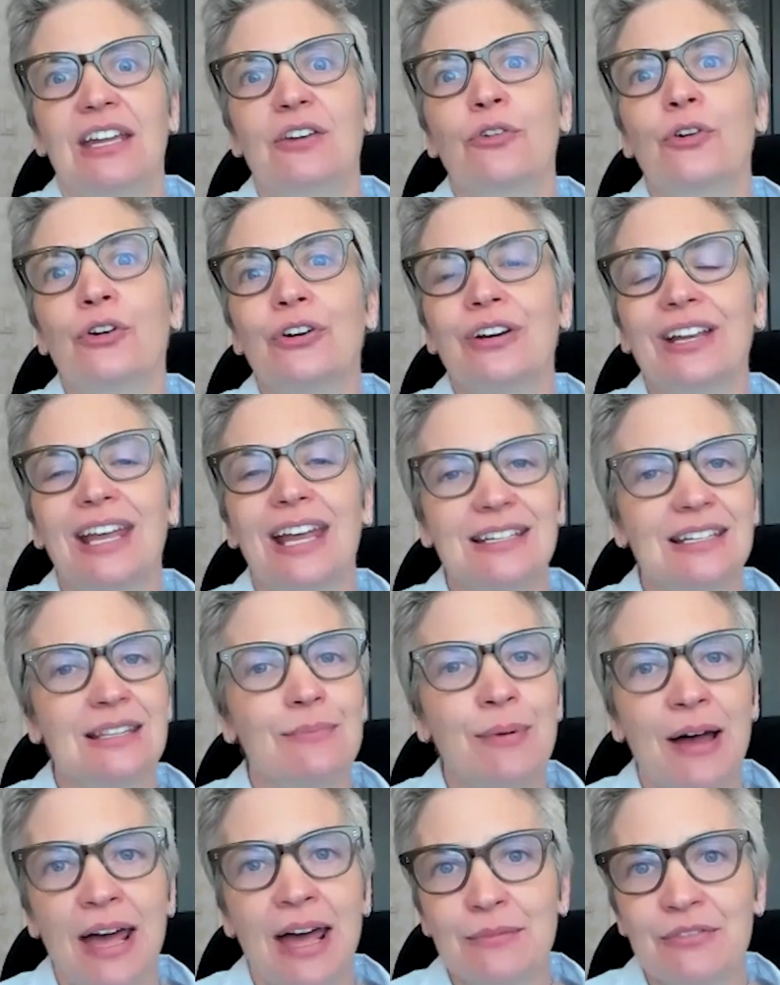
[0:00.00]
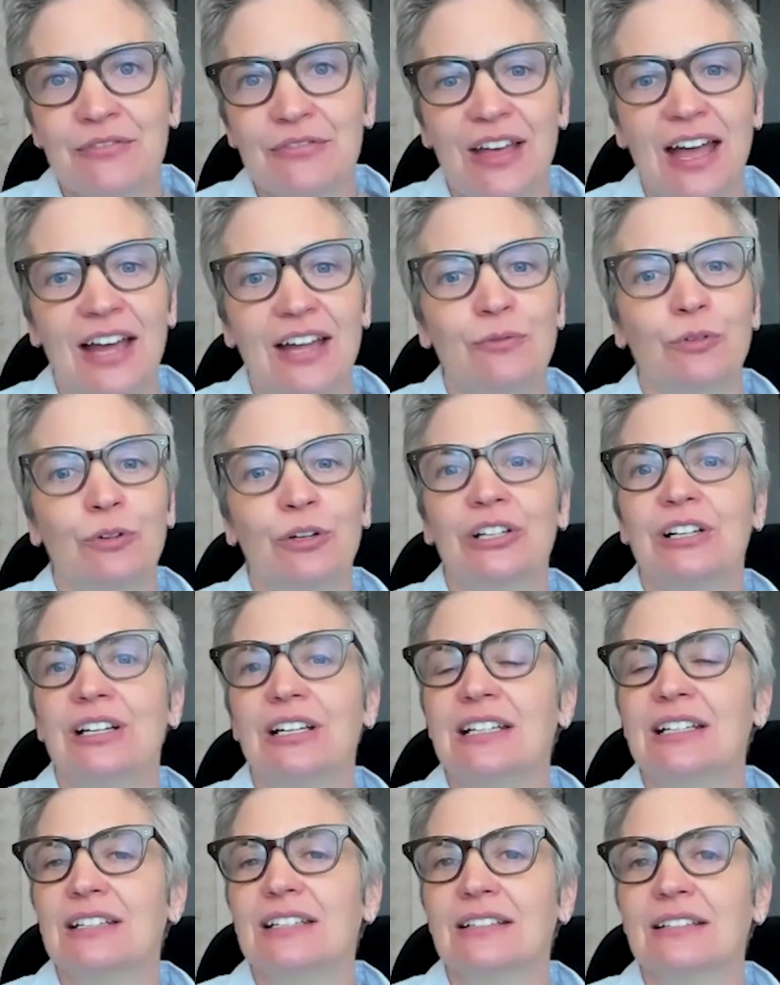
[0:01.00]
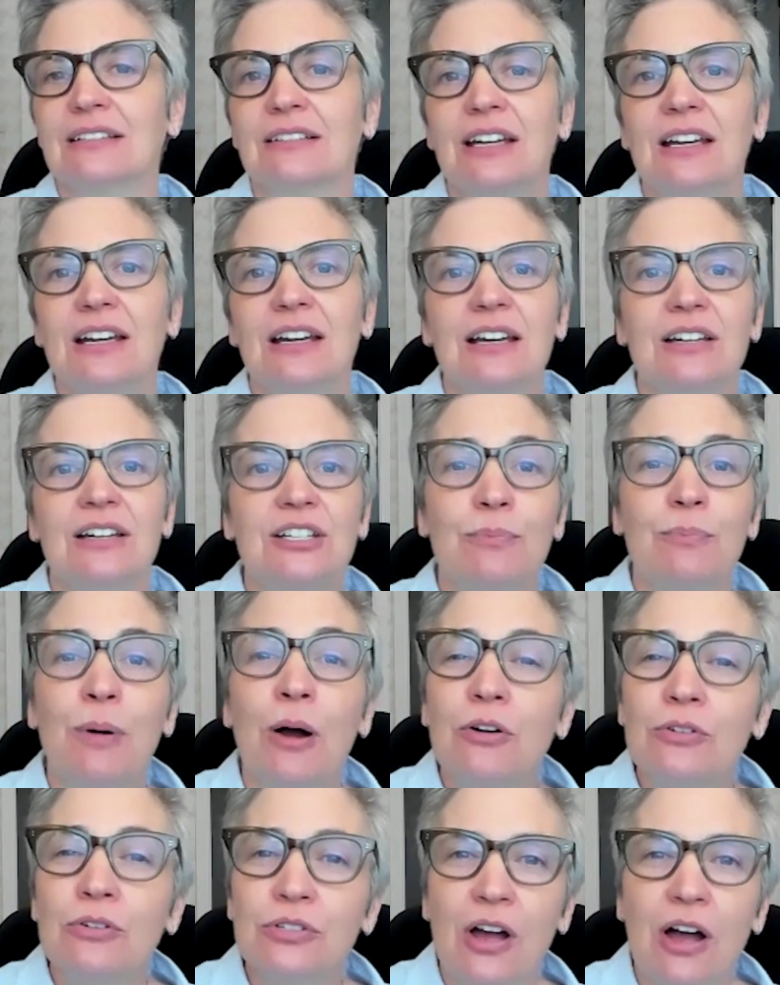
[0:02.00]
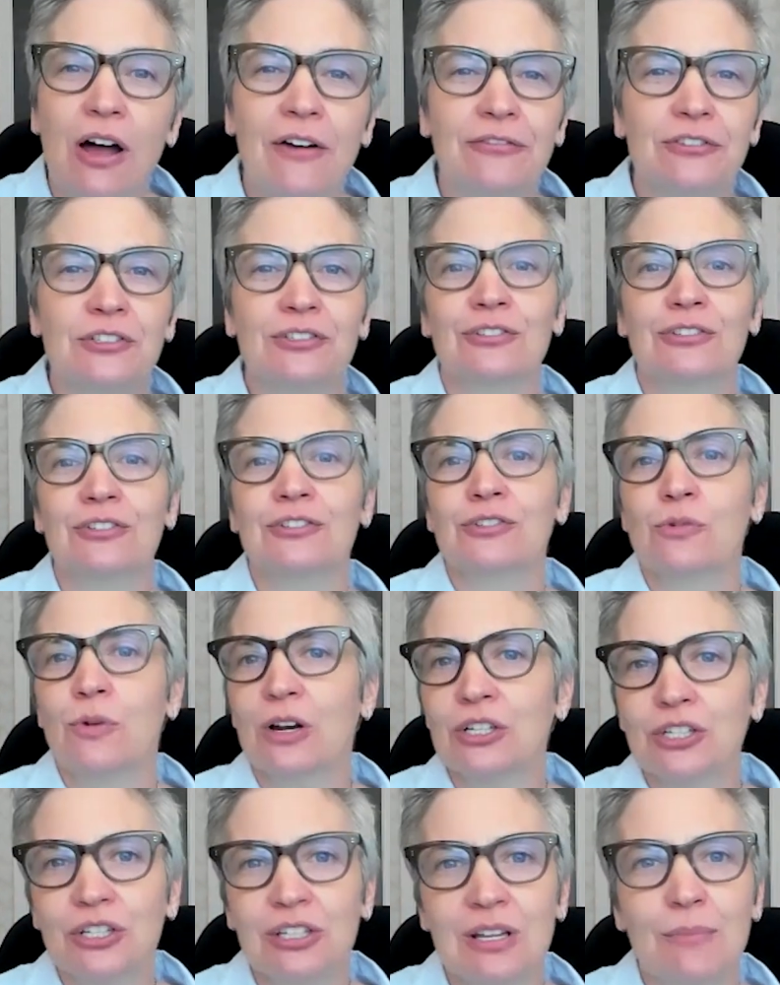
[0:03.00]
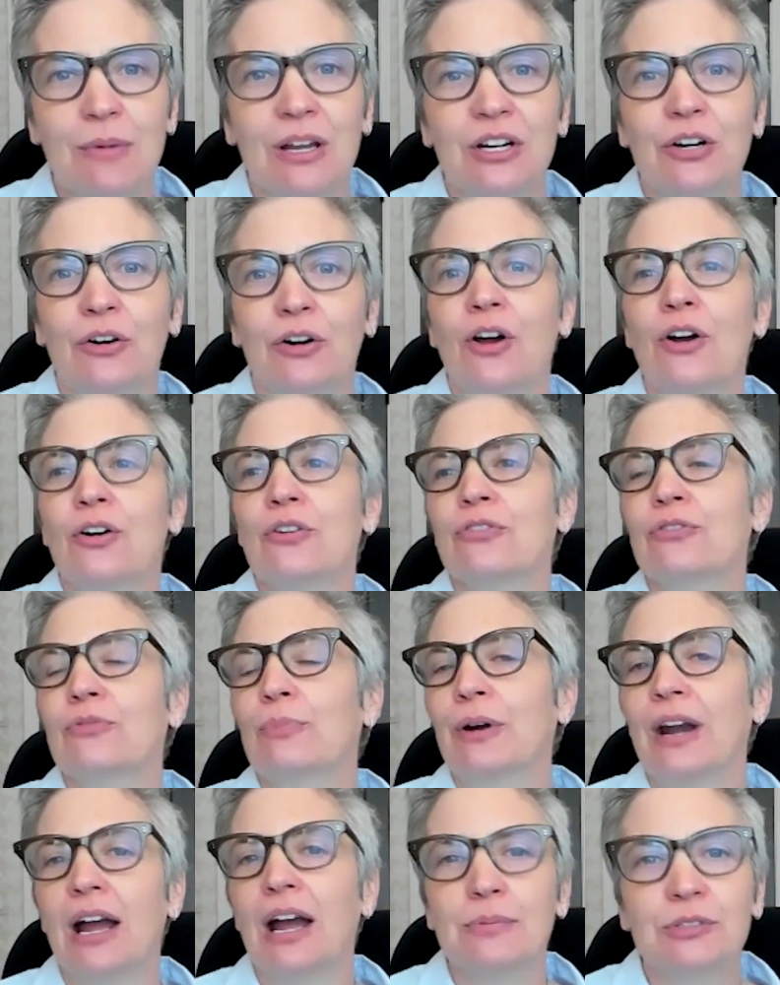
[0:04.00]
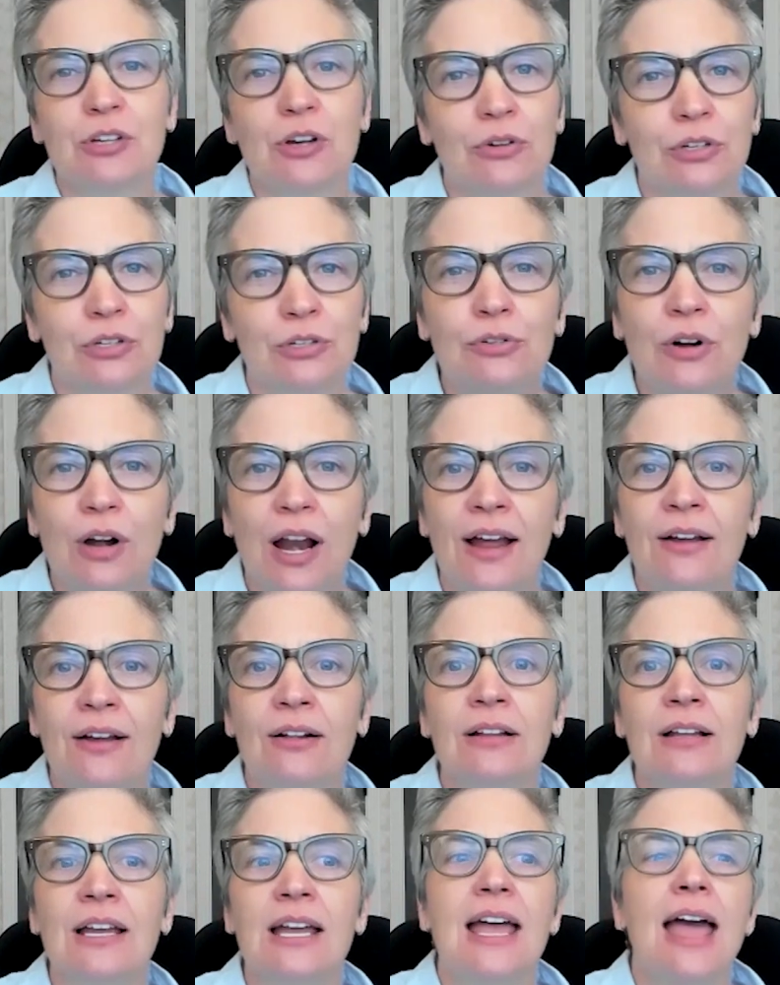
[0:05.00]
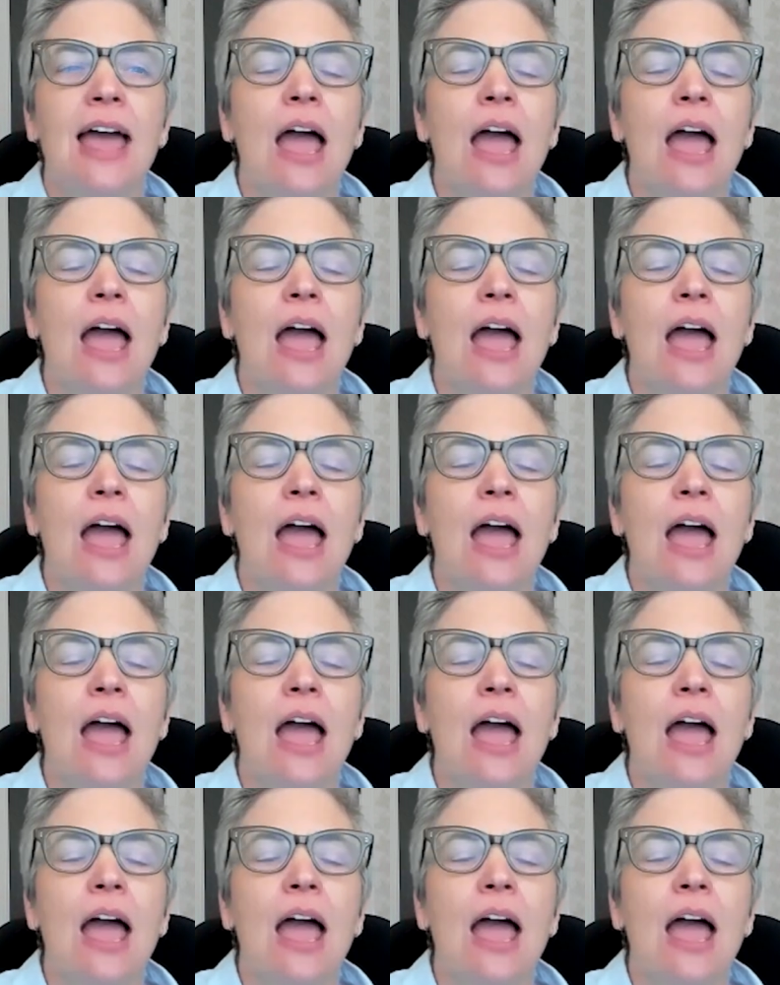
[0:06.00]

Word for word: In order to get to the bottom of that, we're going to need to depose officers, question them under oath, perhaps go to trial.